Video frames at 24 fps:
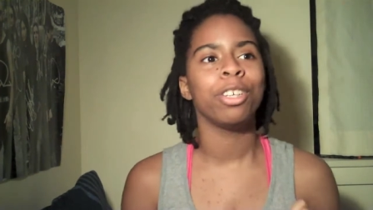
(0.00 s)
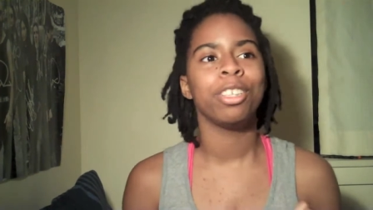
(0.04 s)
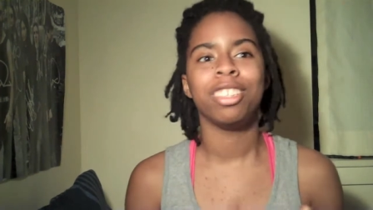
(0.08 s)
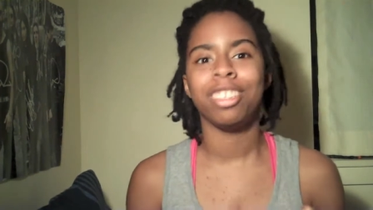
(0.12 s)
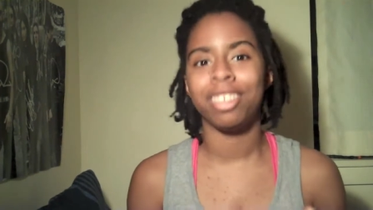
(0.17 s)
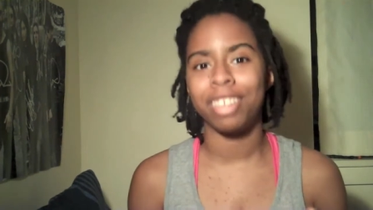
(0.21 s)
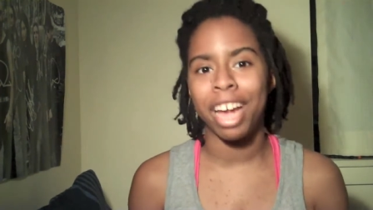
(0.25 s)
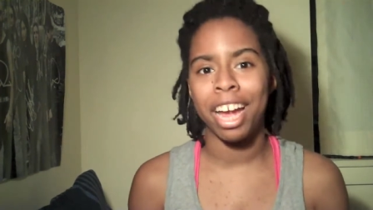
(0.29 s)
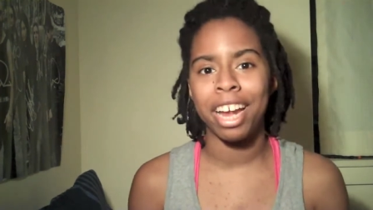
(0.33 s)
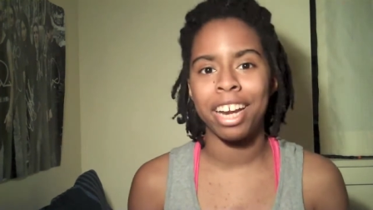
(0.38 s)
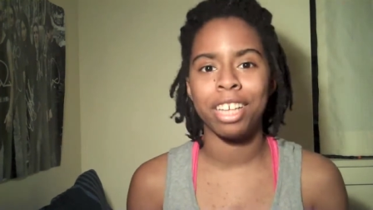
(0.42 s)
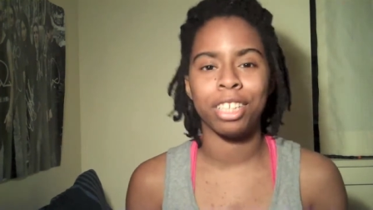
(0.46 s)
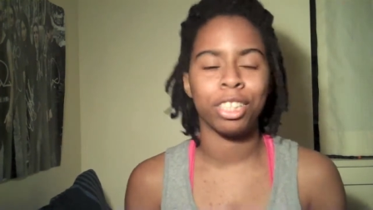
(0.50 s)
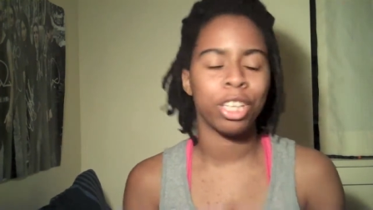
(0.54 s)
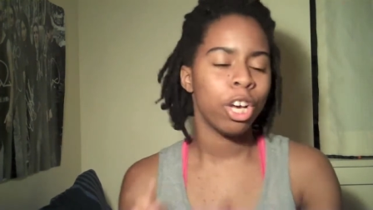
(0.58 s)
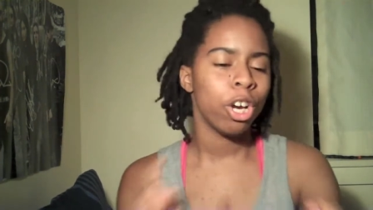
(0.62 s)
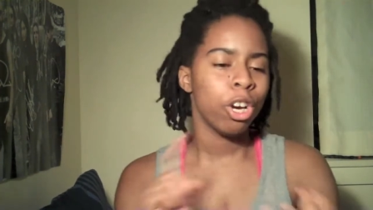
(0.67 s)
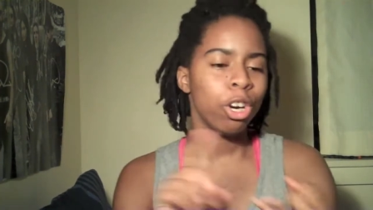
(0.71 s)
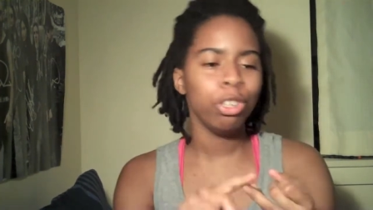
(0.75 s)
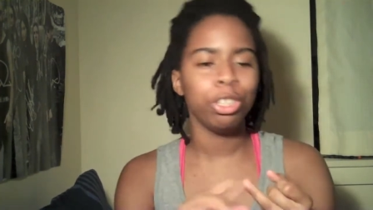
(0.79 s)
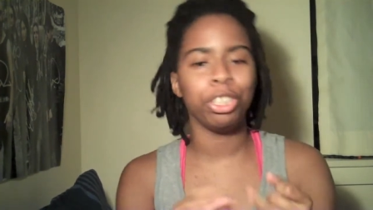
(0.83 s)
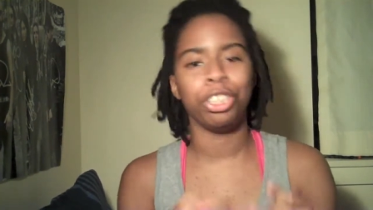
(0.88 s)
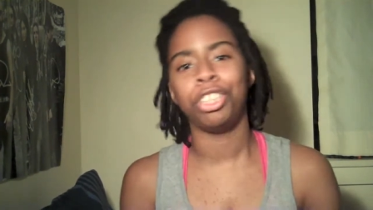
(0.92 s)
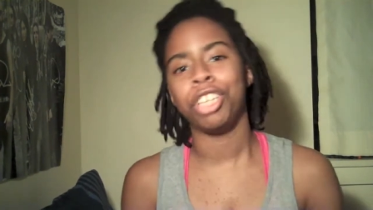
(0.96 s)
Stannis.
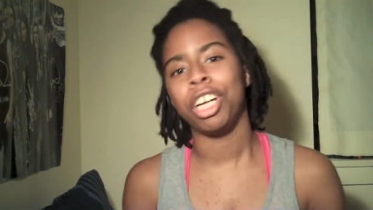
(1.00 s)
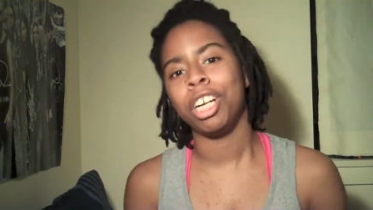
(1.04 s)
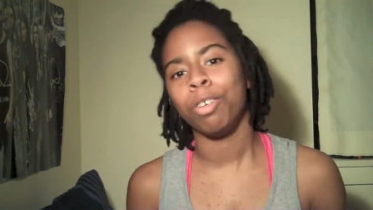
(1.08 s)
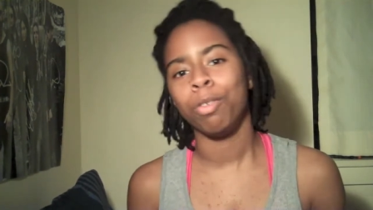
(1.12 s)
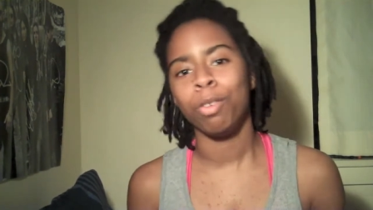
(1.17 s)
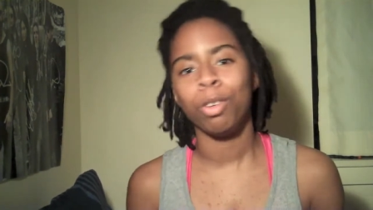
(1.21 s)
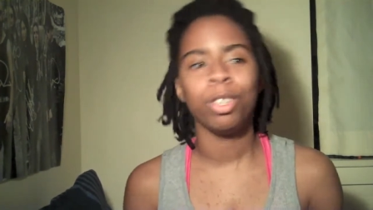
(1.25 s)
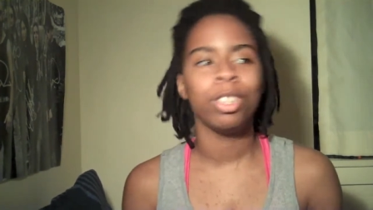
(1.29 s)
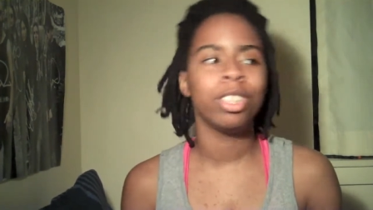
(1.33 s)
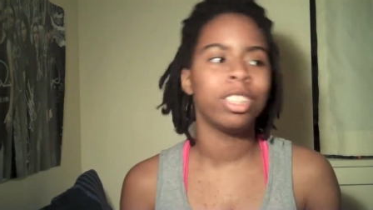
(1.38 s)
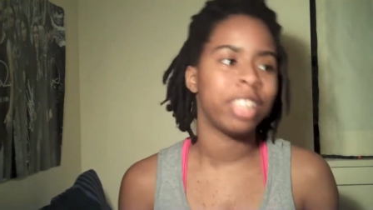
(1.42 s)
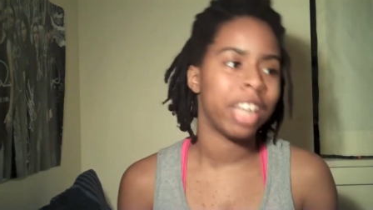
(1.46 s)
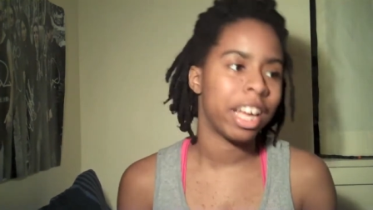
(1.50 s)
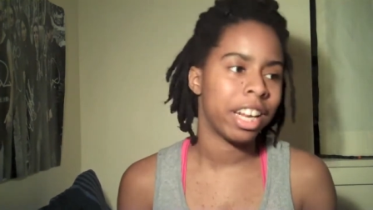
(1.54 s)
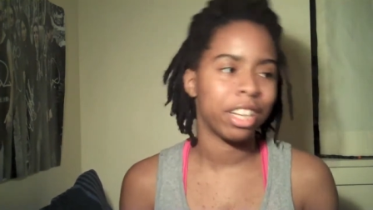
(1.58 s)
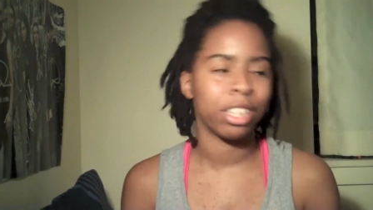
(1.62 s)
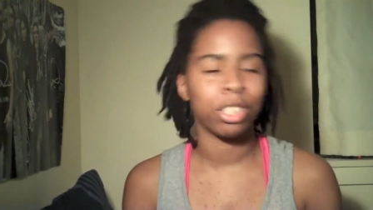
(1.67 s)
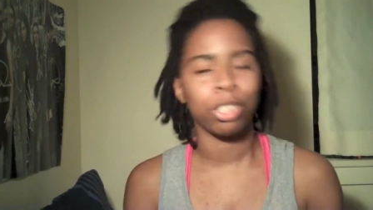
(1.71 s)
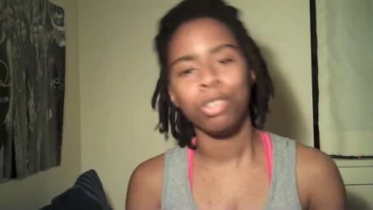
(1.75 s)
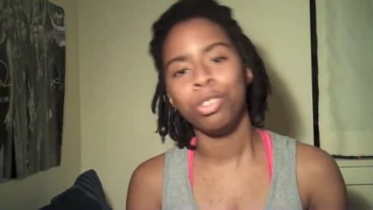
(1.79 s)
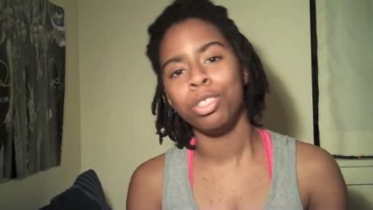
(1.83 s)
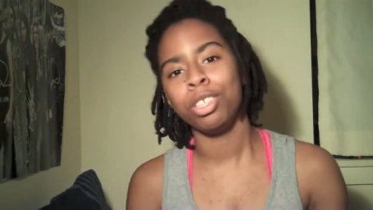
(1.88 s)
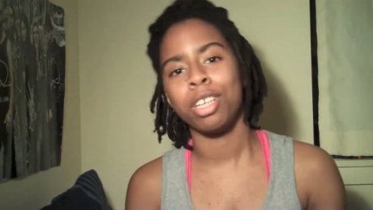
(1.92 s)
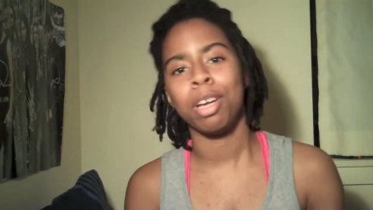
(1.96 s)
Who's a general?
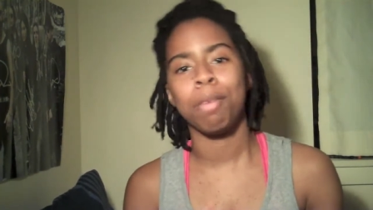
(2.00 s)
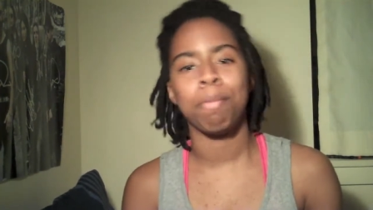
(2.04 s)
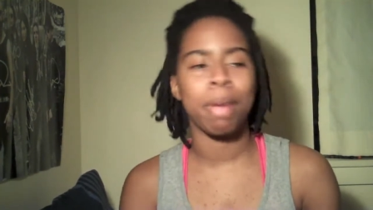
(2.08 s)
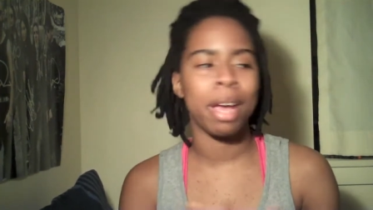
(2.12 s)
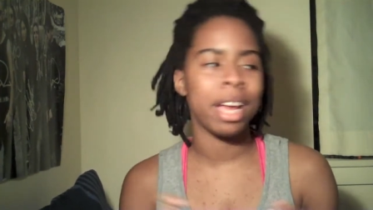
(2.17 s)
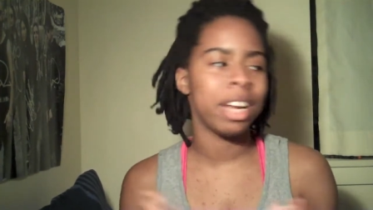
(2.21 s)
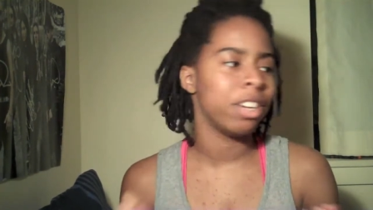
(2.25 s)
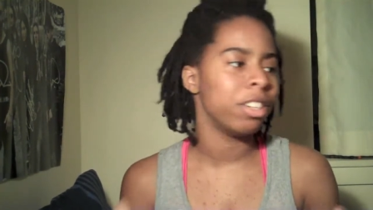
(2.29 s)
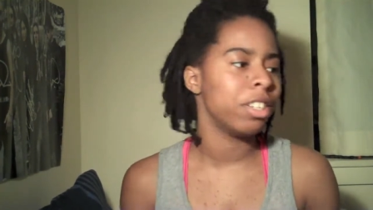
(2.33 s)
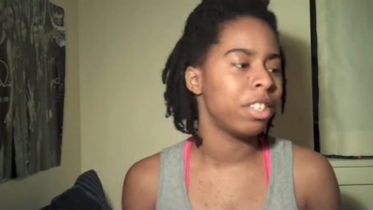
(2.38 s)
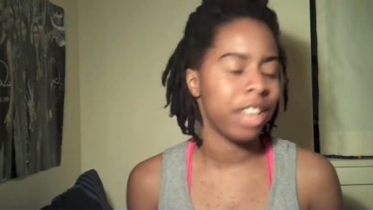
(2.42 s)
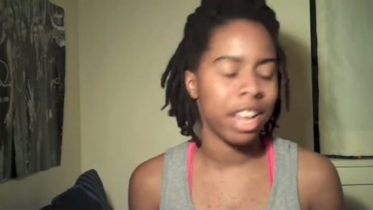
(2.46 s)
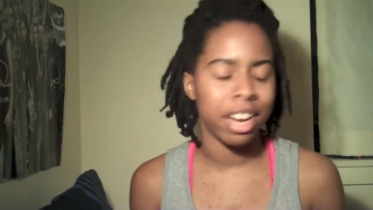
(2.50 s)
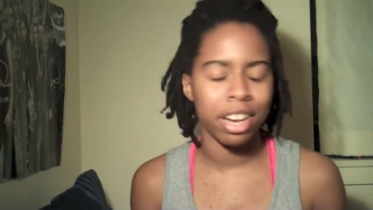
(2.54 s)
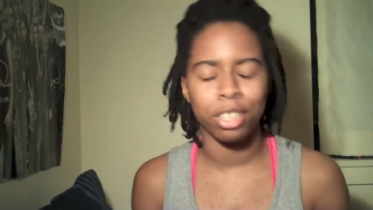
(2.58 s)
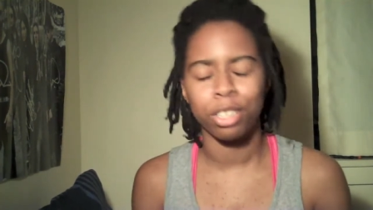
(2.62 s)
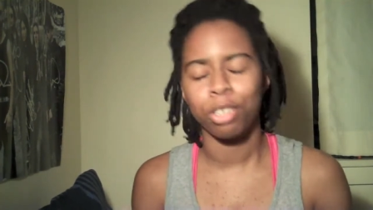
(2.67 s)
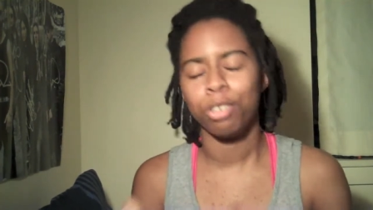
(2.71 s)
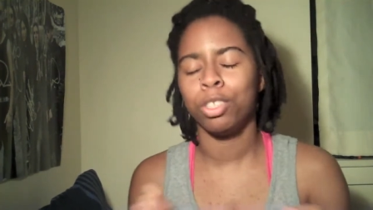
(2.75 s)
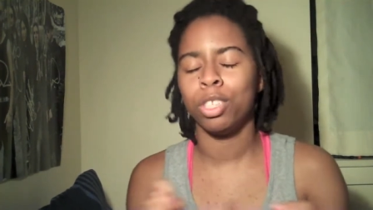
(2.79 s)
Stannis. Who's a commander? Stannis.